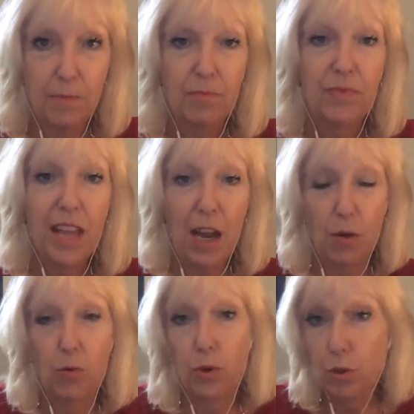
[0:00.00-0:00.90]
Now,
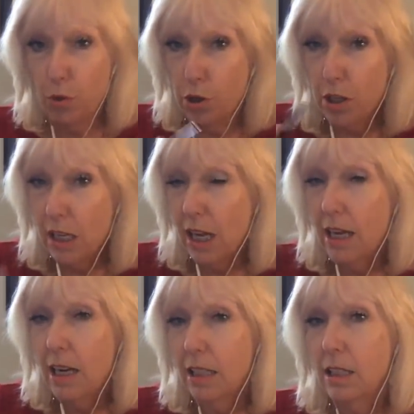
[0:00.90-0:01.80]
you could get
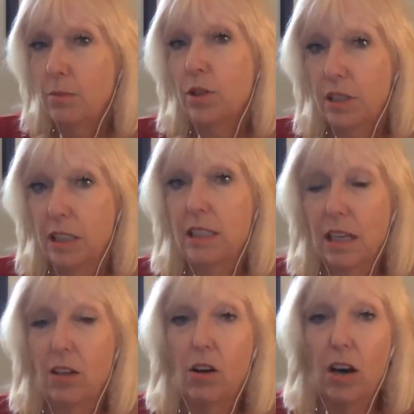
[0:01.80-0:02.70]
a little more
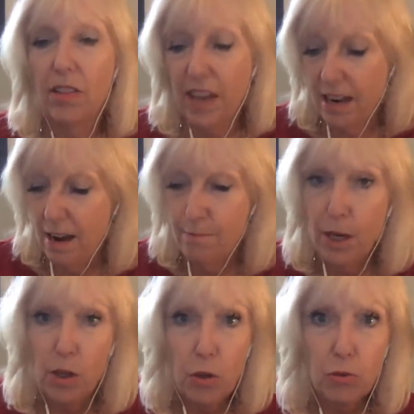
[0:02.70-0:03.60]
detail on that,
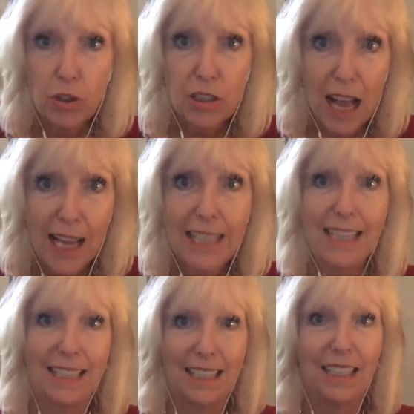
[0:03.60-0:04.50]
but you sign
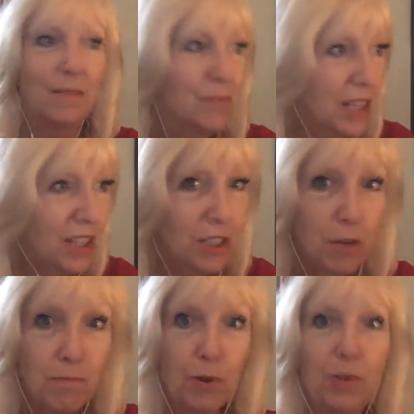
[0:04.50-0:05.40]
it and then
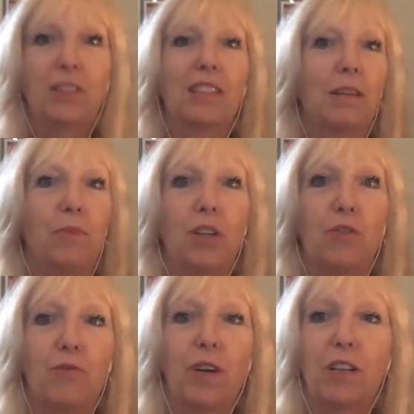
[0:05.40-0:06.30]
you put it somewhere
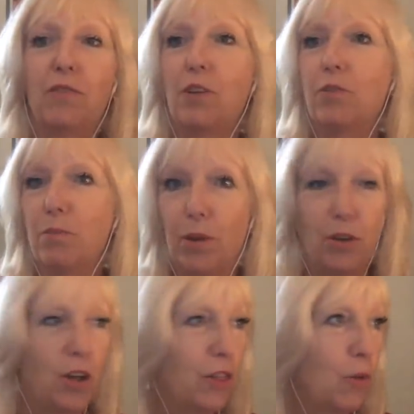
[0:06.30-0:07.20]
in front of you. You put it
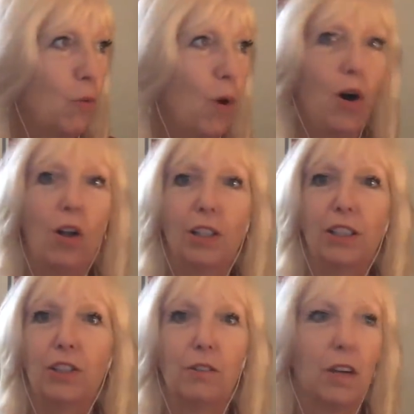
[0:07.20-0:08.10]
on the wall in
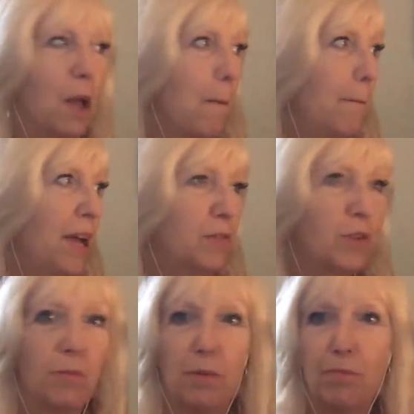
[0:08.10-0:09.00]
your
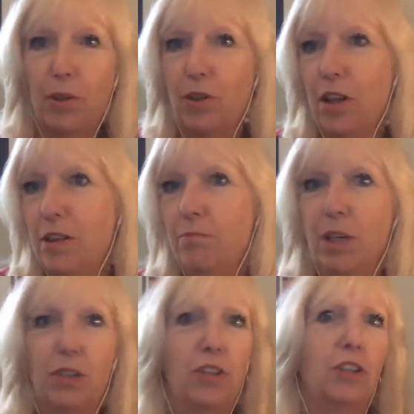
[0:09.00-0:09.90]
bedroom or put it on the
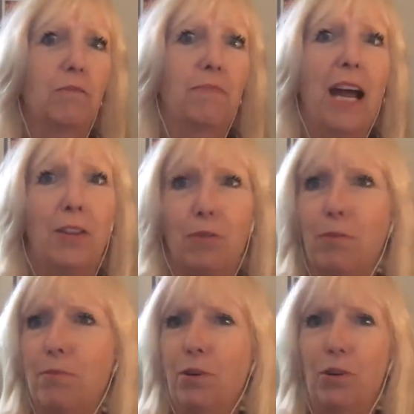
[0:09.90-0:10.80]
mirror in your bathroom
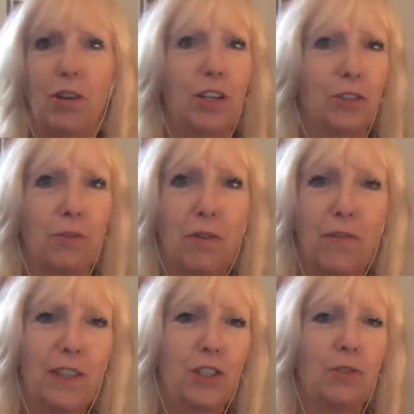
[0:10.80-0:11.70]
or on your
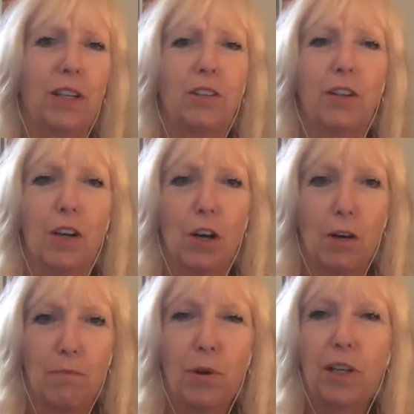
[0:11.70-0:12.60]
refrigerator
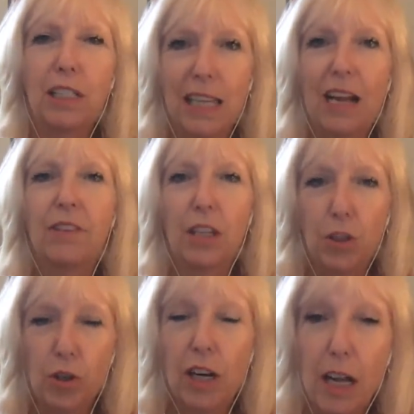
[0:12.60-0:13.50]
or put it down that
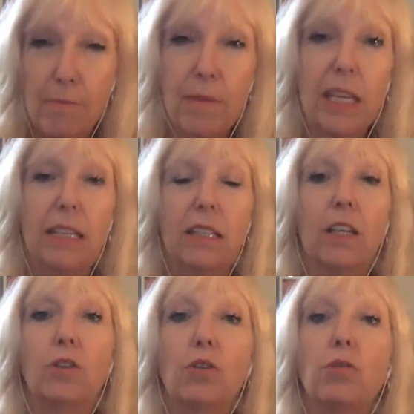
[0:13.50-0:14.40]
you're committed
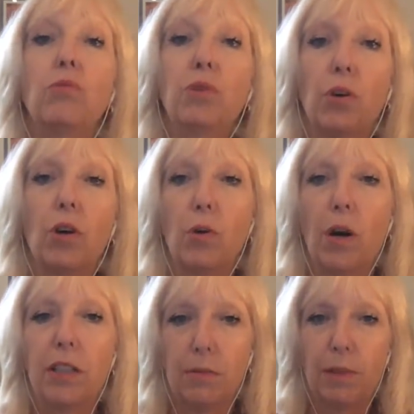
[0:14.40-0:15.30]
to your
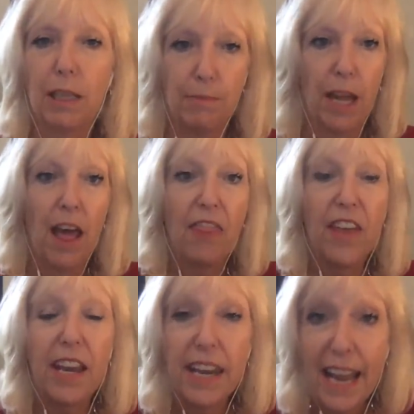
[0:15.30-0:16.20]
quantum leap.
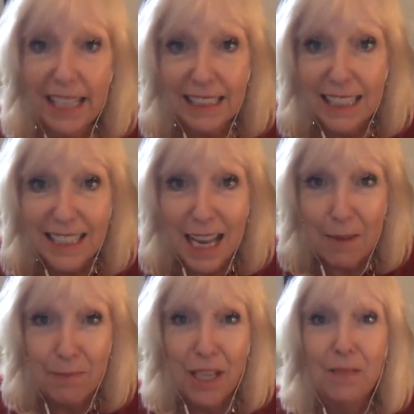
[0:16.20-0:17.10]
The next
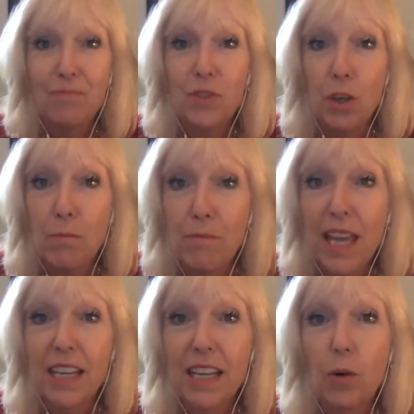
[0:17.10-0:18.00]
step to
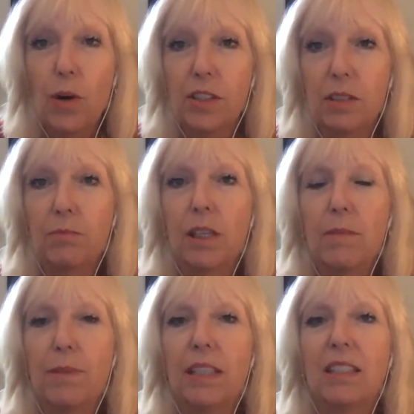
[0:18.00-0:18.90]
make a quantum
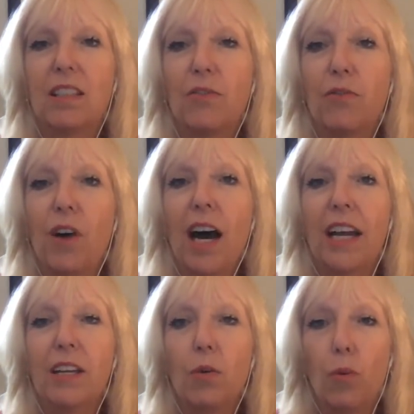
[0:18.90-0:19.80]
leap is
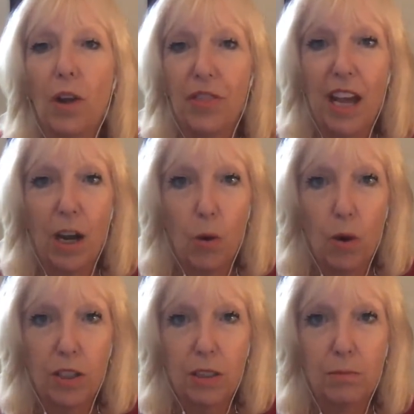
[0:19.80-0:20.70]
define what that
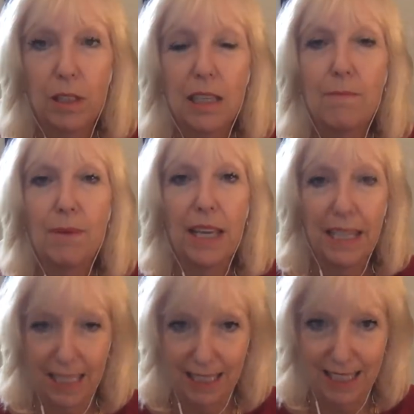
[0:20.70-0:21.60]
quantum leap
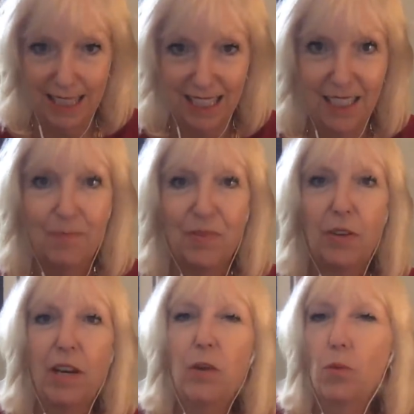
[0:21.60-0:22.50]
is. All
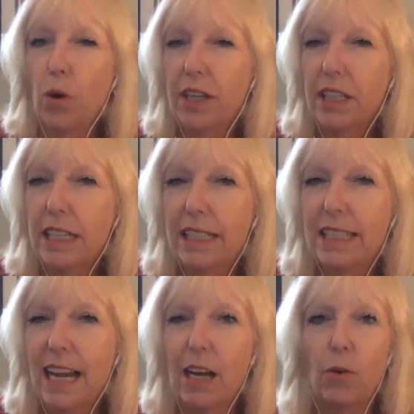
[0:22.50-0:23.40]
right, what is
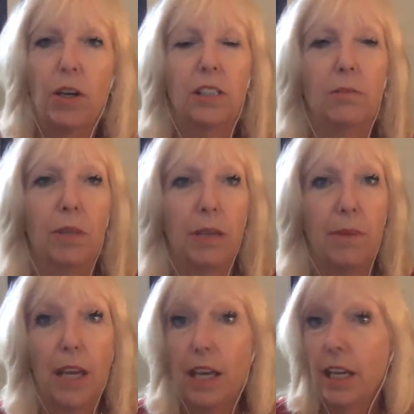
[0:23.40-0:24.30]
that quantum leap?
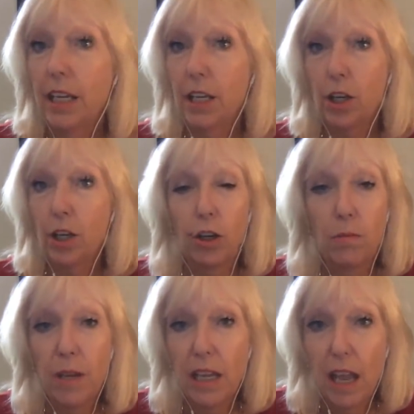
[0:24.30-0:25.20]
It could
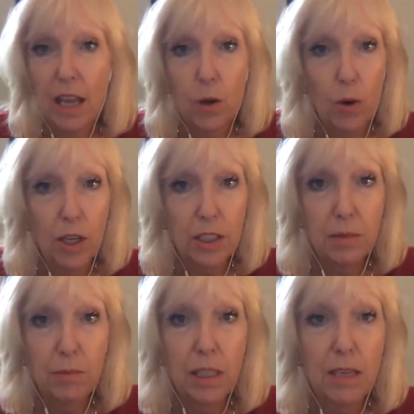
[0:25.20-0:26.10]
be a
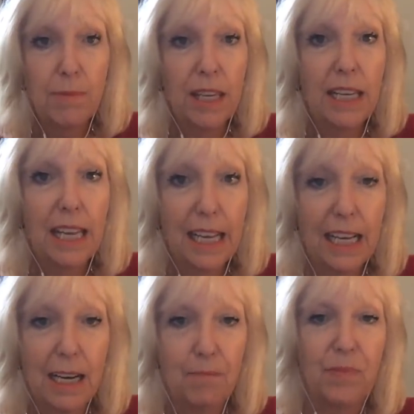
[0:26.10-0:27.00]
quantum leap in
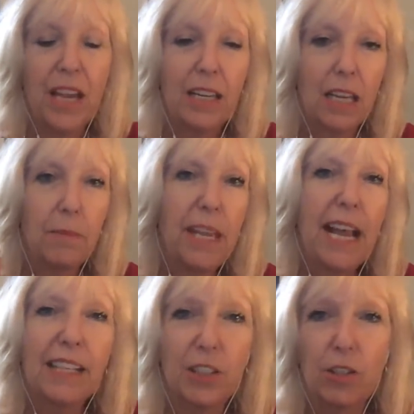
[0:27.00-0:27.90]
income. Now, let me
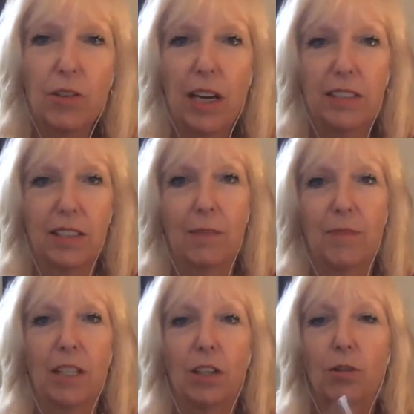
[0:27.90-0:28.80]
ask you guys
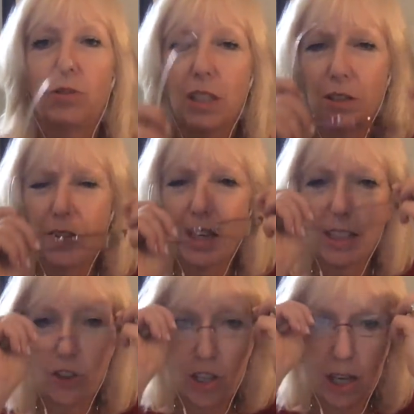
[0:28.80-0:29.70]
something. Those that are on
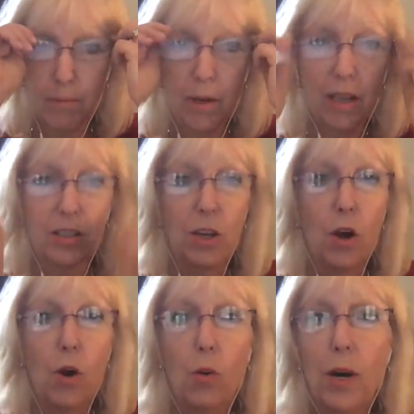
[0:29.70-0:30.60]
the chat box,
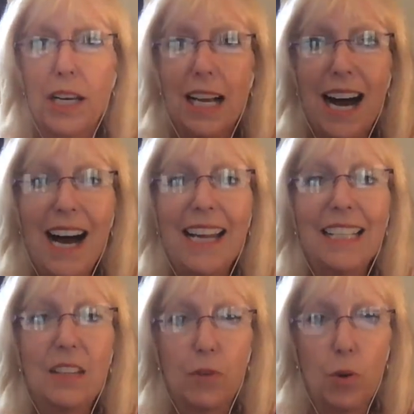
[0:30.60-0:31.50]
what
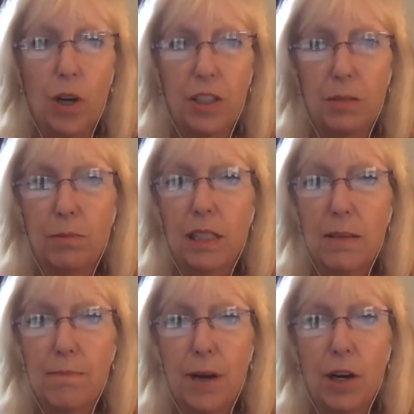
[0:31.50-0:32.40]
kind of quantum
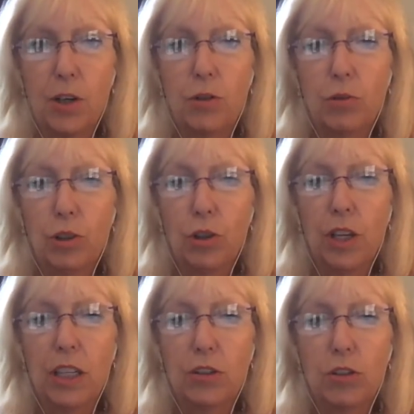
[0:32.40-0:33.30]
leap are you
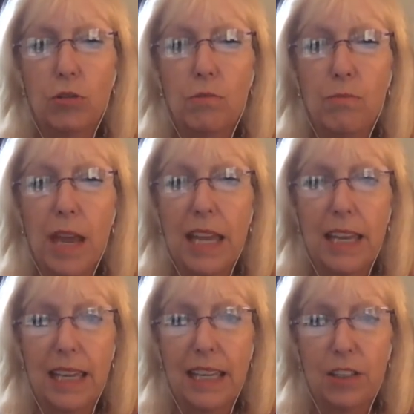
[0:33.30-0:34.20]
looking to make
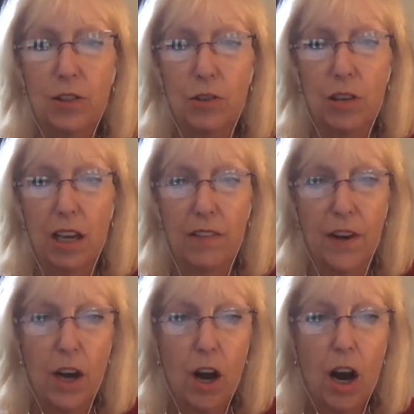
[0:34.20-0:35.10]
in your life?
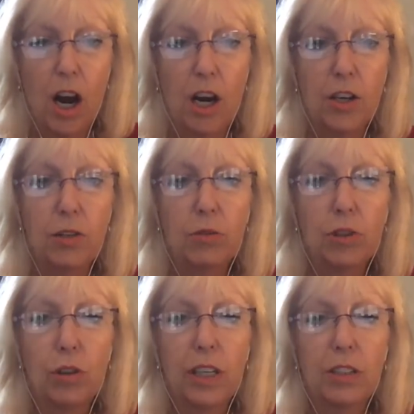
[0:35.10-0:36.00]
Are you
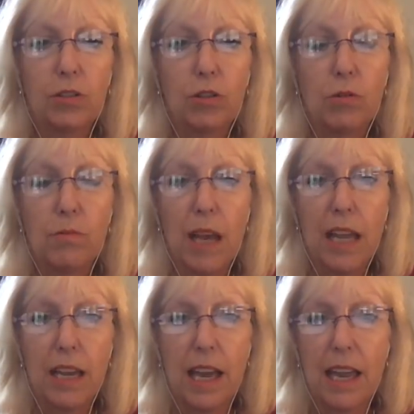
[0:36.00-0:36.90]
looking to
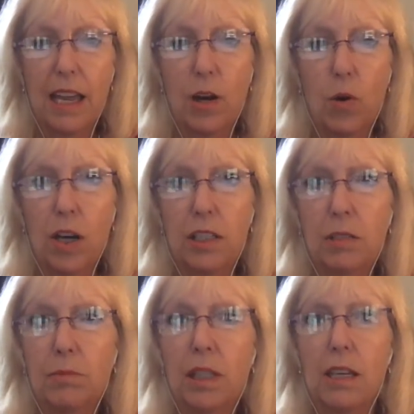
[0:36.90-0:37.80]
make a
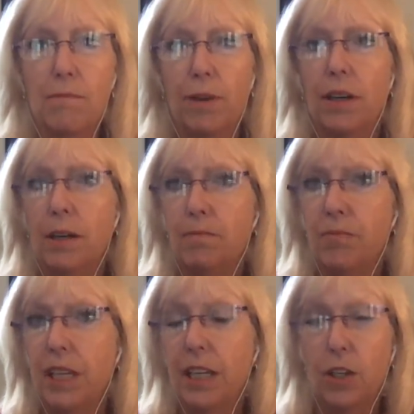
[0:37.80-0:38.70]
quantum leap
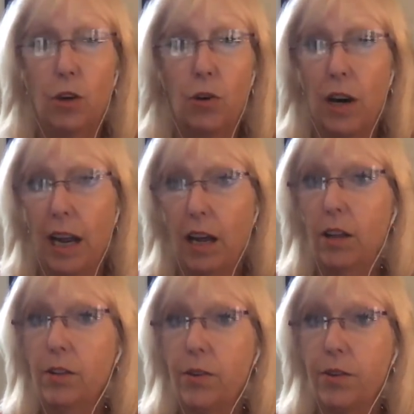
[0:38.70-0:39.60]
in your health?